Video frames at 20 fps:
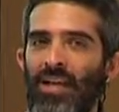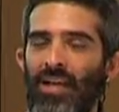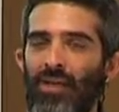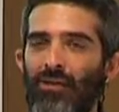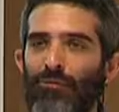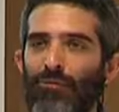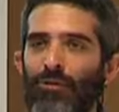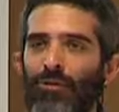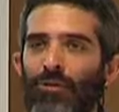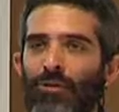
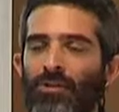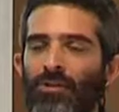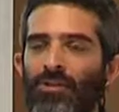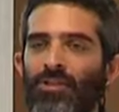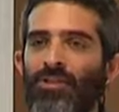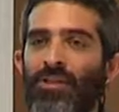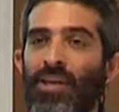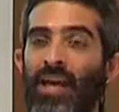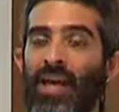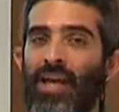If you could
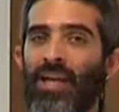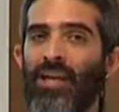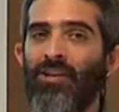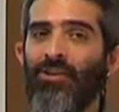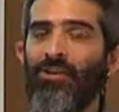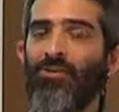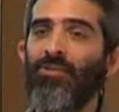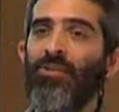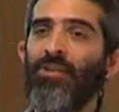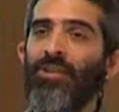tag
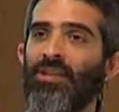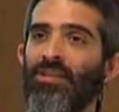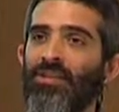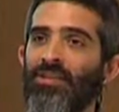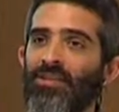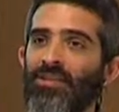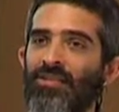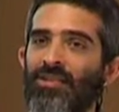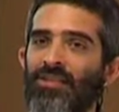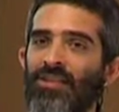your
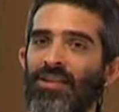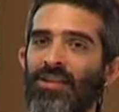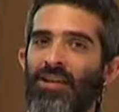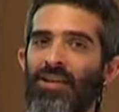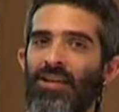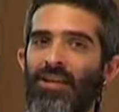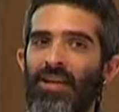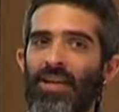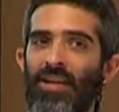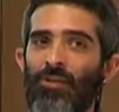releases,
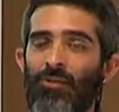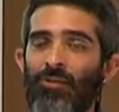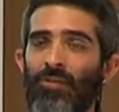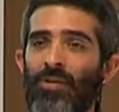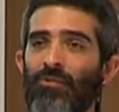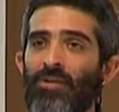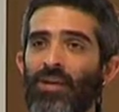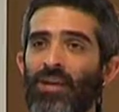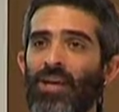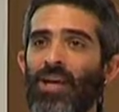it would
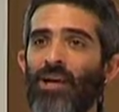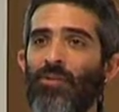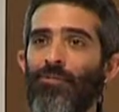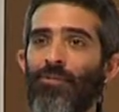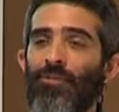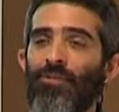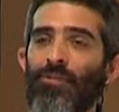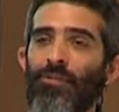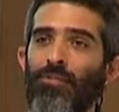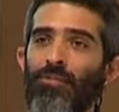be really
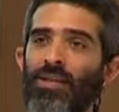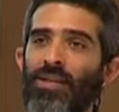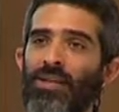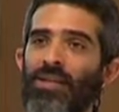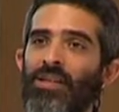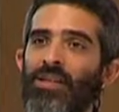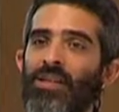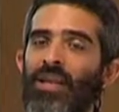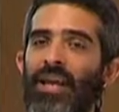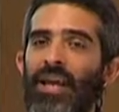helpful to
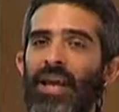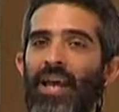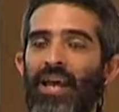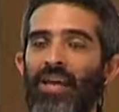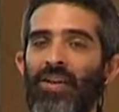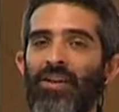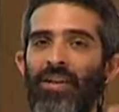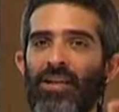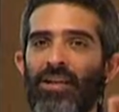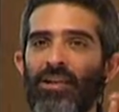me.
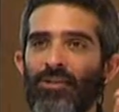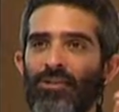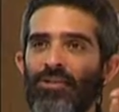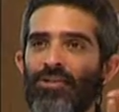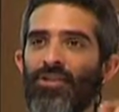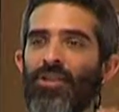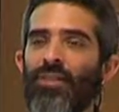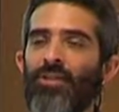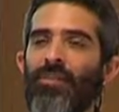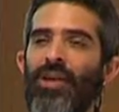And here's
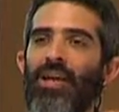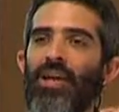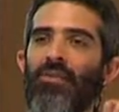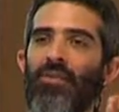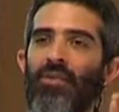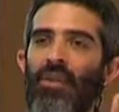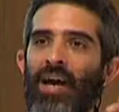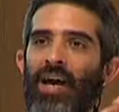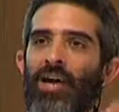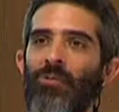the command
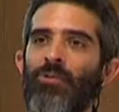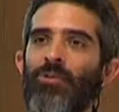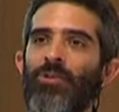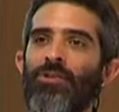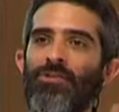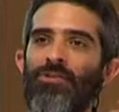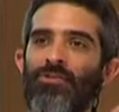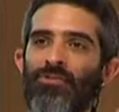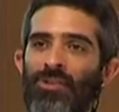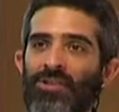that I would
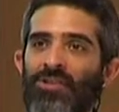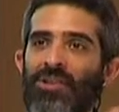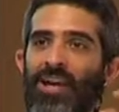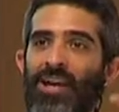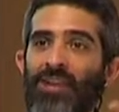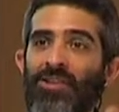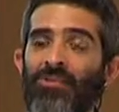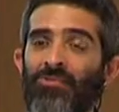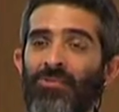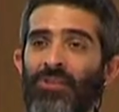use to
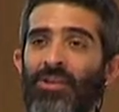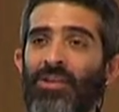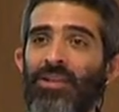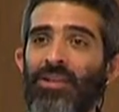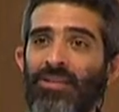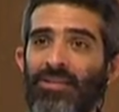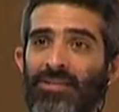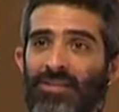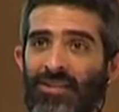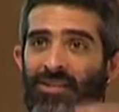tag the
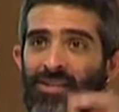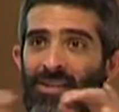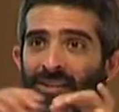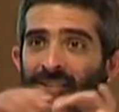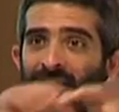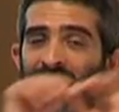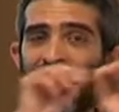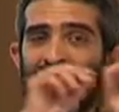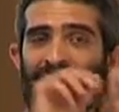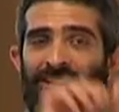release. And I
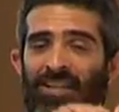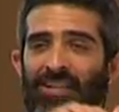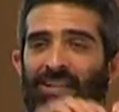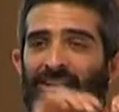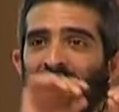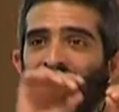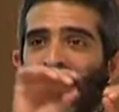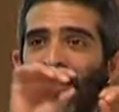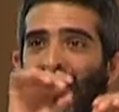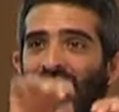say
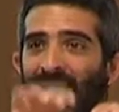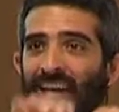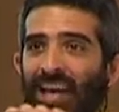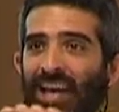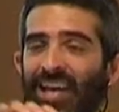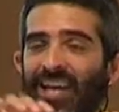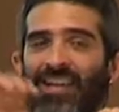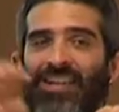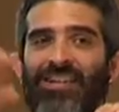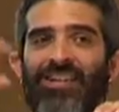git
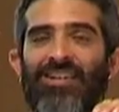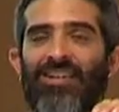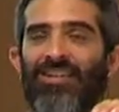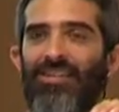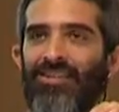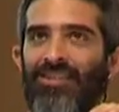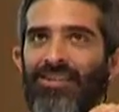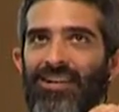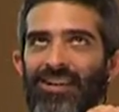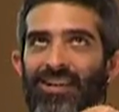tag,
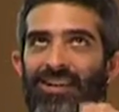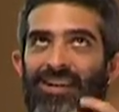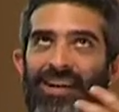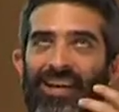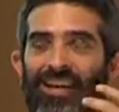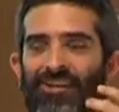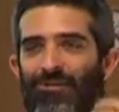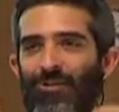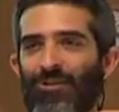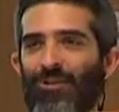
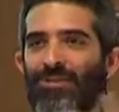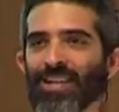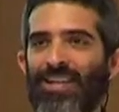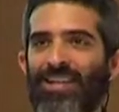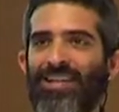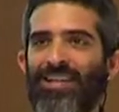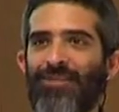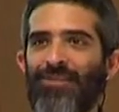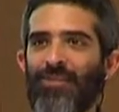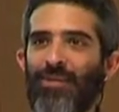and of course I
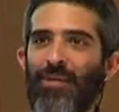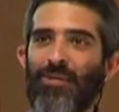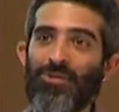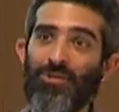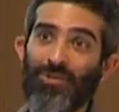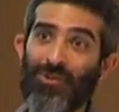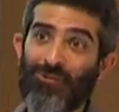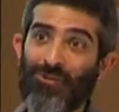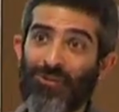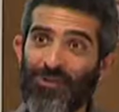can never remember,
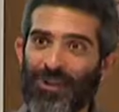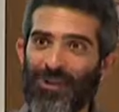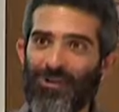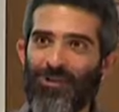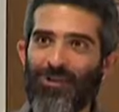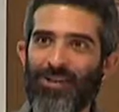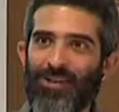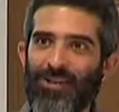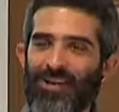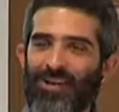so first I
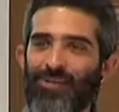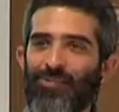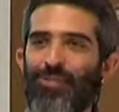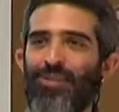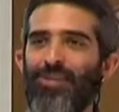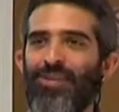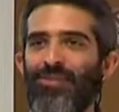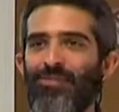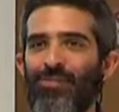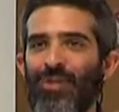look it up.
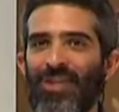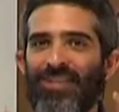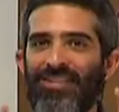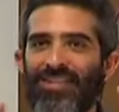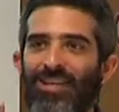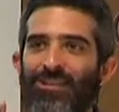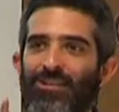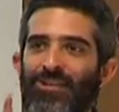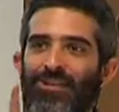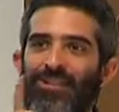But it's
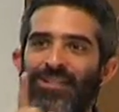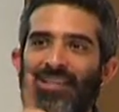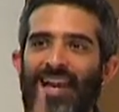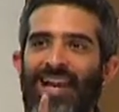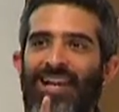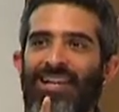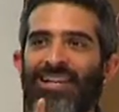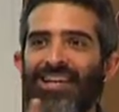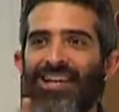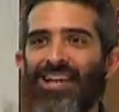either
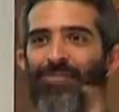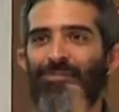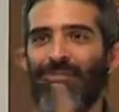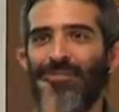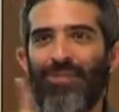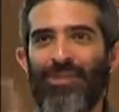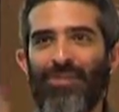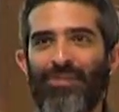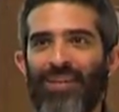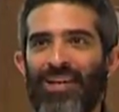tag name,
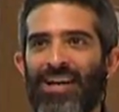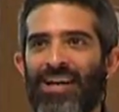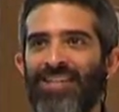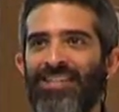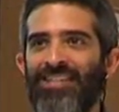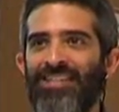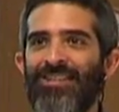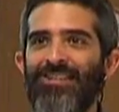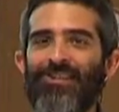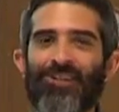commit I
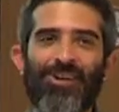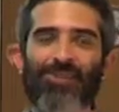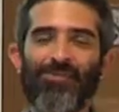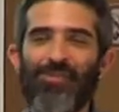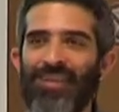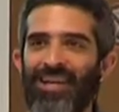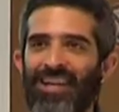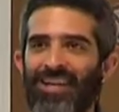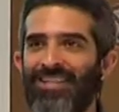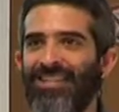D, or
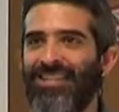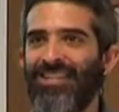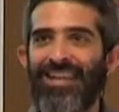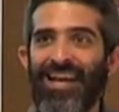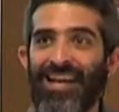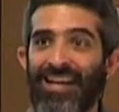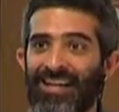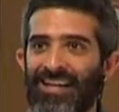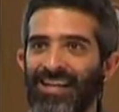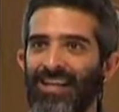commit I D,
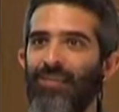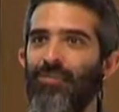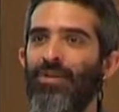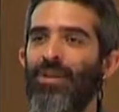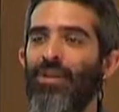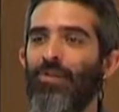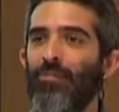tag name.